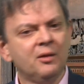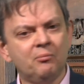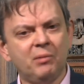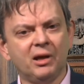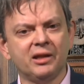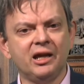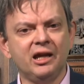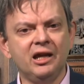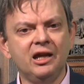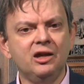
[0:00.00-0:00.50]

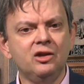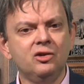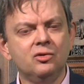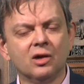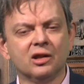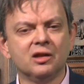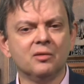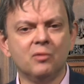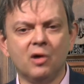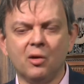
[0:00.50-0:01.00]
But the
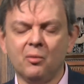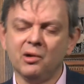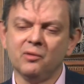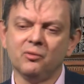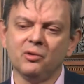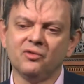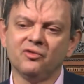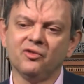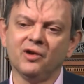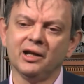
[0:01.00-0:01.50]
EU at the
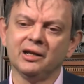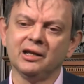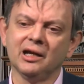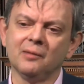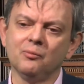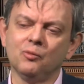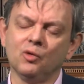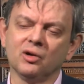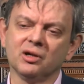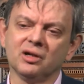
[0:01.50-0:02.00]
moment would find
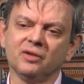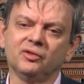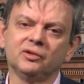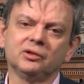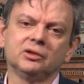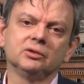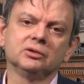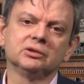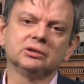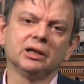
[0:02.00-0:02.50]
that more
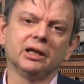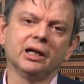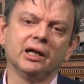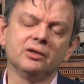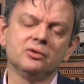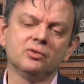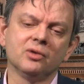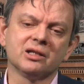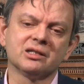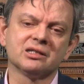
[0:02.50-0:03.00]
difficult
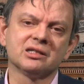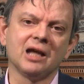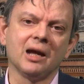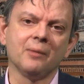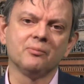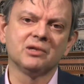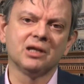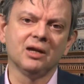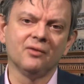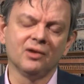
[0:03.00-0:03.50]
to
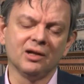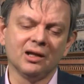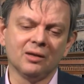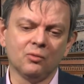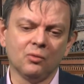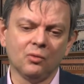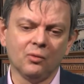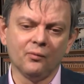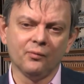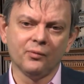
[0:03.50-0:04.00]
accept, given
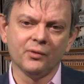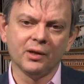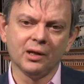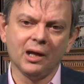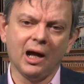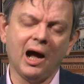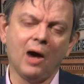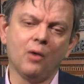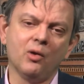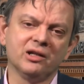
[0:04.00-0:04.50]

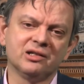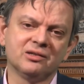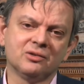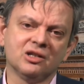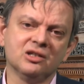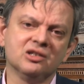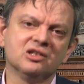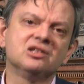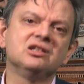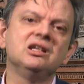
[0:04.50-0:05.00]
how it
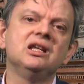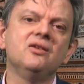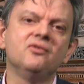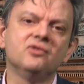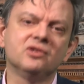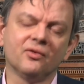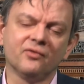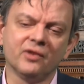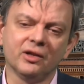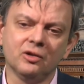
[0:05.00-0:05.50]

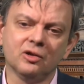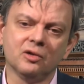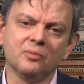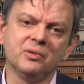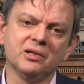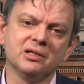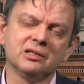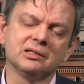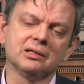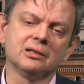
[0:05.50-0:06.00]
conceives of the
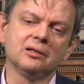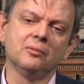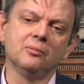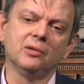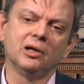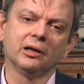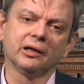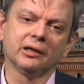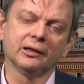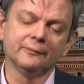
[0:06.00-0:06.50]
European single
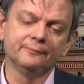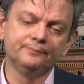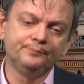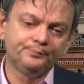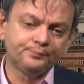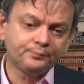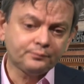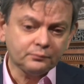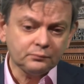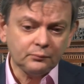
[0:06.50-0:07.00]
market.
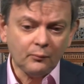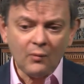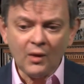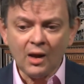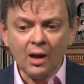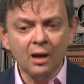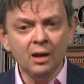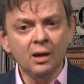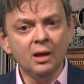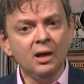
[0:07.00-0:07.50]

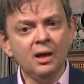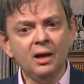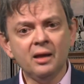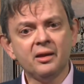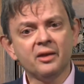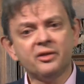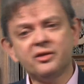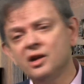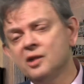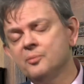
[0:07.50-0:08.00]

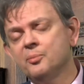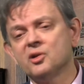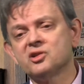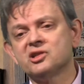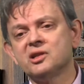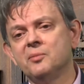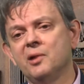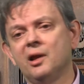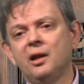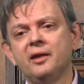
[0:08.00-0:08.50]
The third
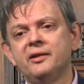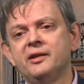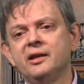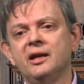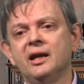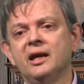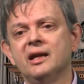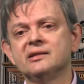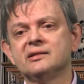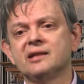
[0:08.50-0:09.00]

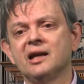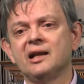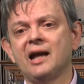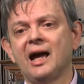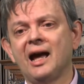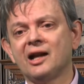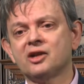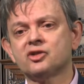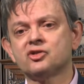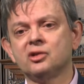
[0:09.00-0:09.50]
possibility is that
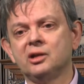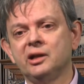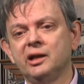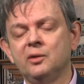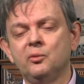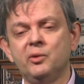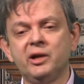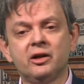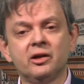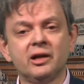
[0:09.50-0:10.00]

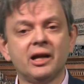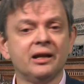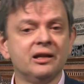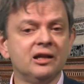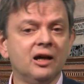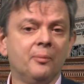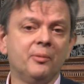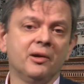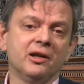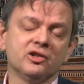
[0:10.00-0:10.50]
actually we could
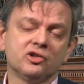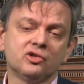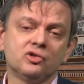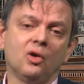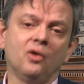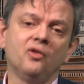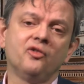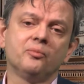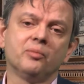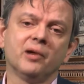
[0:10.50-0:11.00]
end up in a
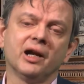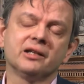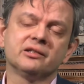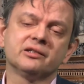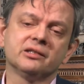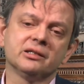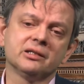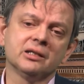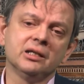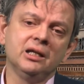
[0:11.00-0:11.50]
soft
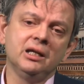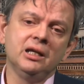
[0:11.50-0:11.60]
Brexit.